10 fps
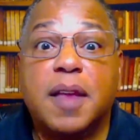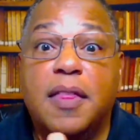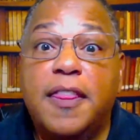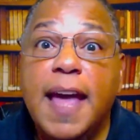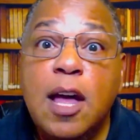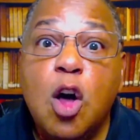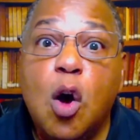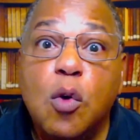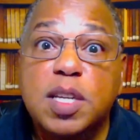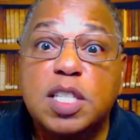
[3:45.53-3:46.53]
they
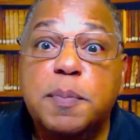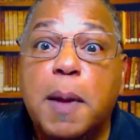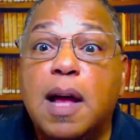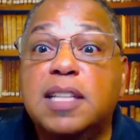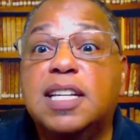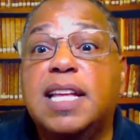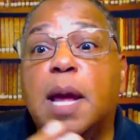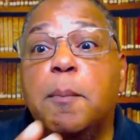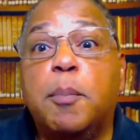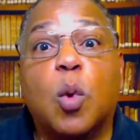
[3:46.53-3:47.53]
correspond to the
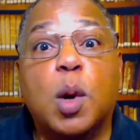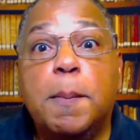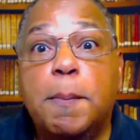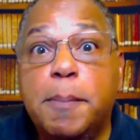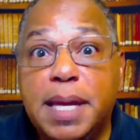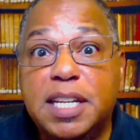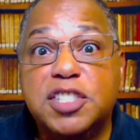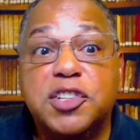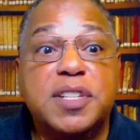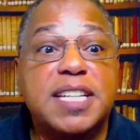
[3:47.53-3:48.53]
important
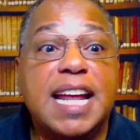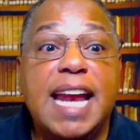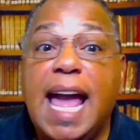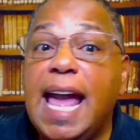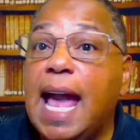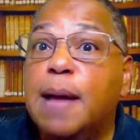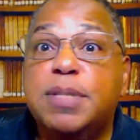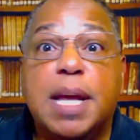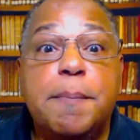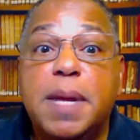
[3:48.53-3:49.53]
ministers in Ahab's
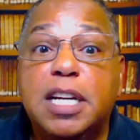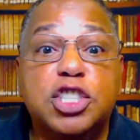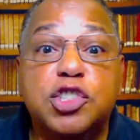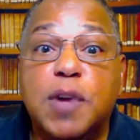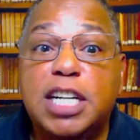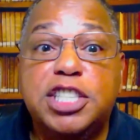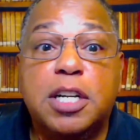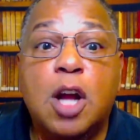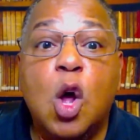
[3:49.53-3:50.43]
administration